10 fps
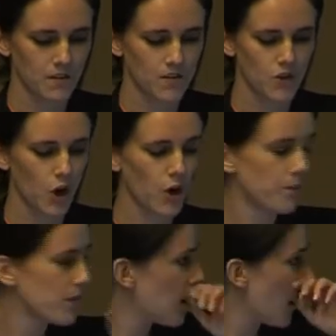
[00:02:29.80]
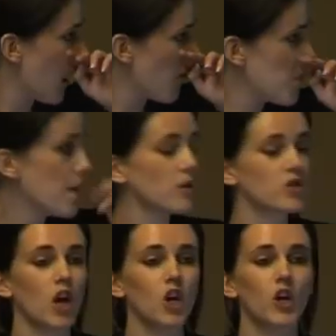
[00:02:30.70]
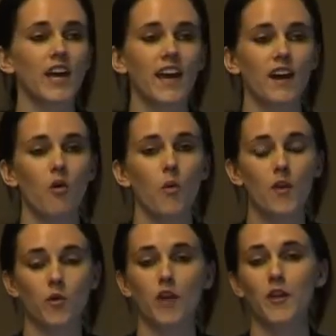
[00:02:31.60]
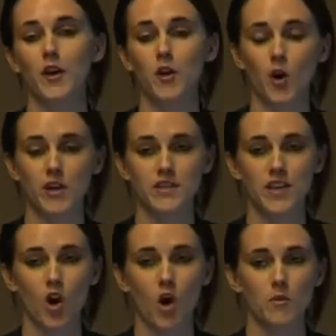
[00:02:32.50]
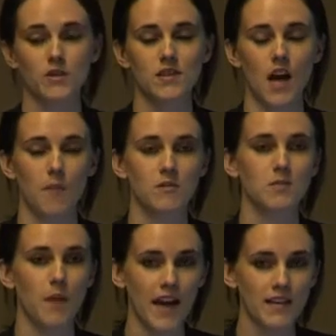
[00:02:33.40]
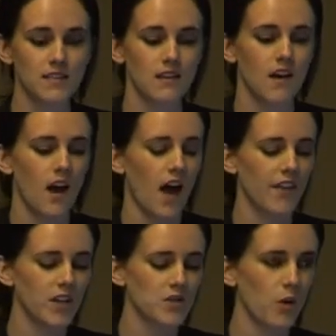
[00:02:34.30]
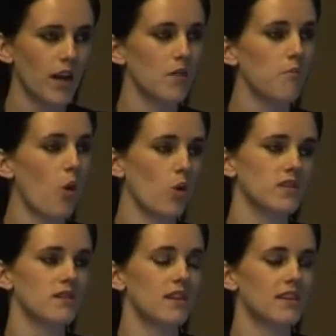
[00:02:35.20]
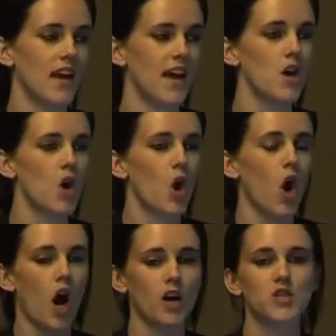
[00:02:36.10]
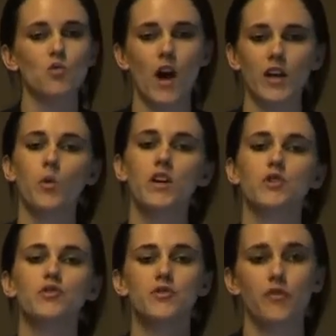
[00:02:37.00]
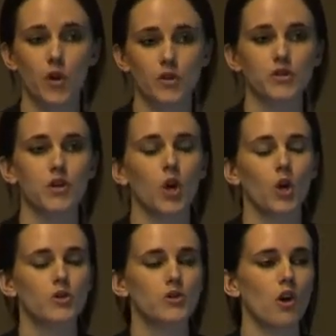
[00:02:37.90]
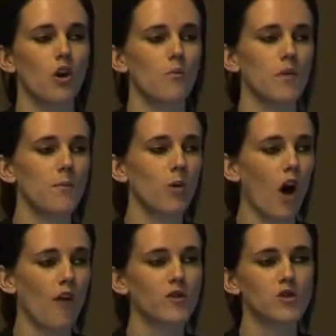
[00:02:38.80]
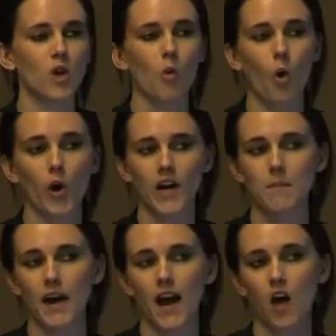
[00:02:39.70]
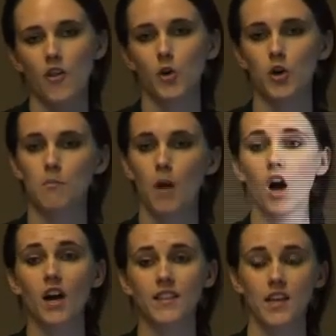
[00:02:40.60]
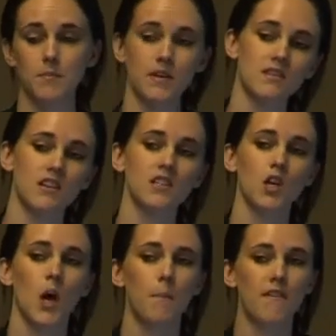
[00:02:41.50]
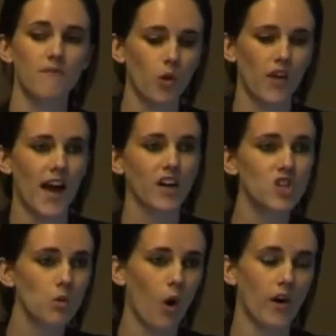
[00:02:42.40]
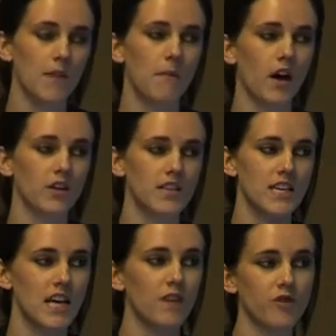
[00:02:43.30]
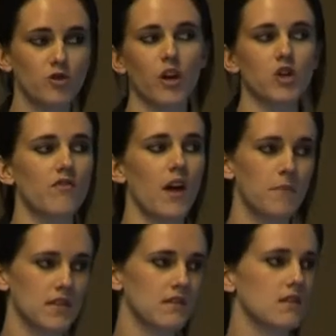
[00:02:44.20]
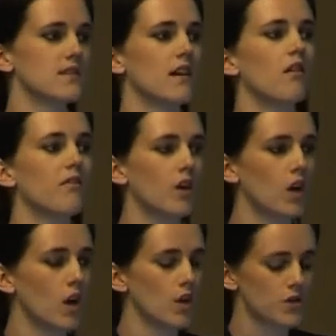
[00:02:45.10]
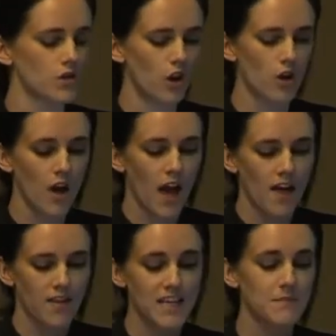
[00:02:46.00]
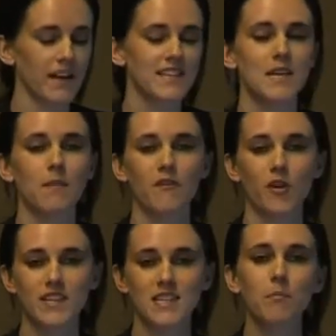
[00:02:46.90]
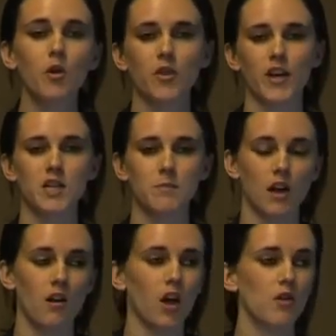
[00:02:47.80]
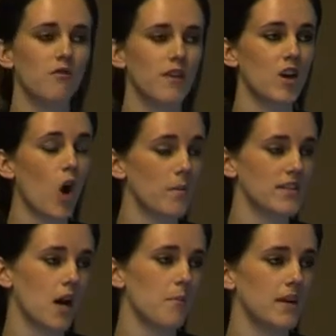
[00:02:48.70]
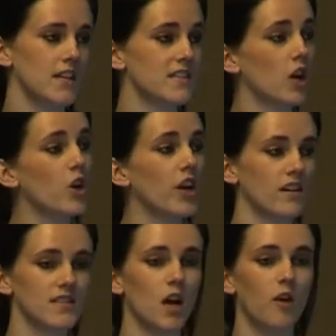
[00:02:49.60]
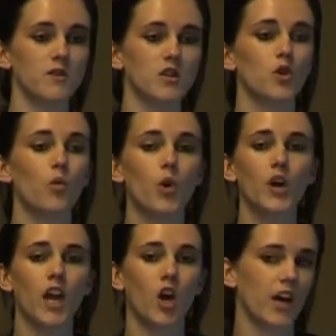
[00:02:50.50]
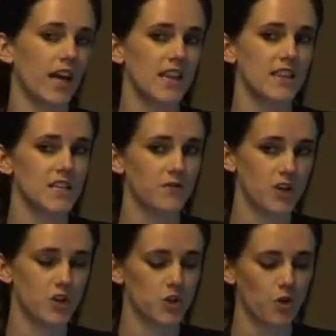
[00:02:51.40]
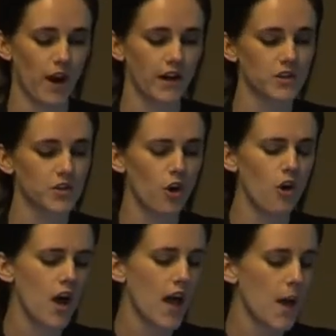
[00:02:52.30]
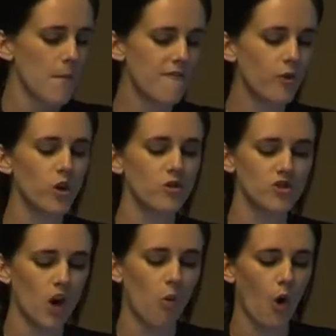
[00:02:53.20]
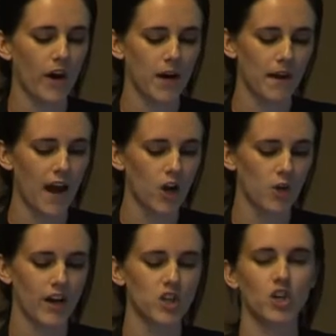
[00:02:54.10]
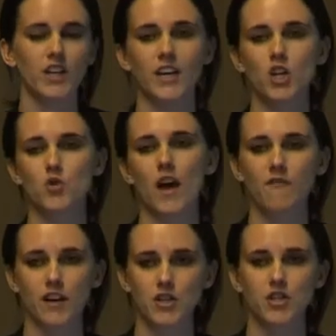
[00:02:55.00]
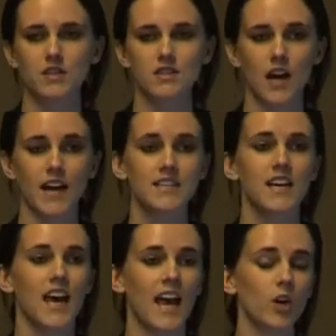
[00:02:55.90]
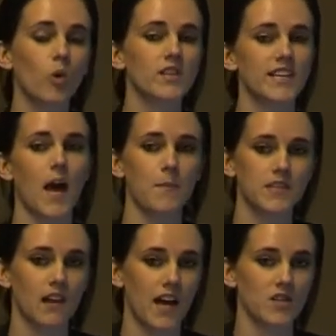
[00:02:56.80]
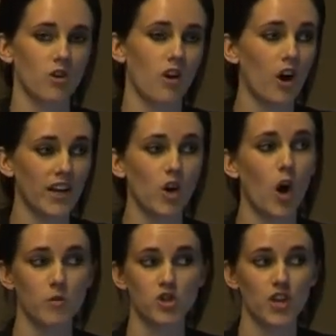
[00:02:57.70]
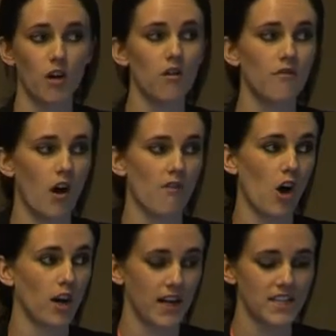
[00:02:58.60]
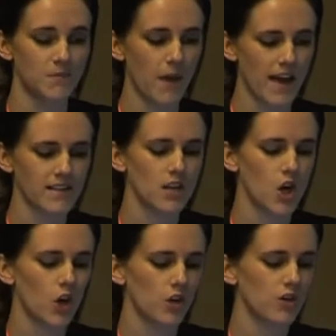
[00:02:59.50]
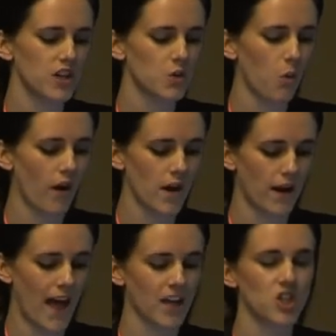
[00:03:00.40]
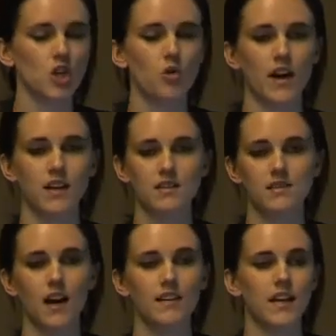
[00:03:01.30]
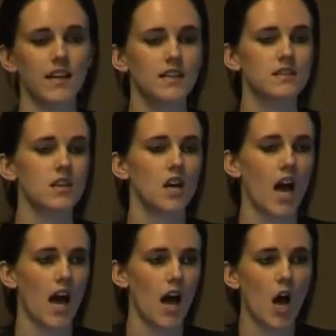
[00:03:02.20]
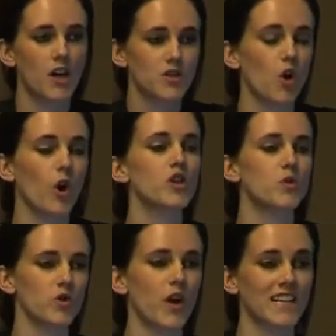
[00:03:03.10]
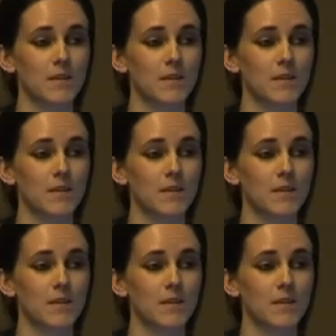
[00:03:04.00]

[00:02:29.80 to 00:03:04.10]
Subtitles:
So when people start looking at whether or not they're going to go into the e-commerce space, I think it's really important that they ask the right questions first. So people often start worrying about how they're going to market their business before they actually worry about the infrastructure of that business itself. So these might seem like very simple things, but a lot of e-commerce companies, including ourselves, are still working on getting these features correct. So before you start worrying about how you're actually going to get traffic to the site in order to capitalize on e-commerce share of online space, you need to worry about actually creating a site that is going to attract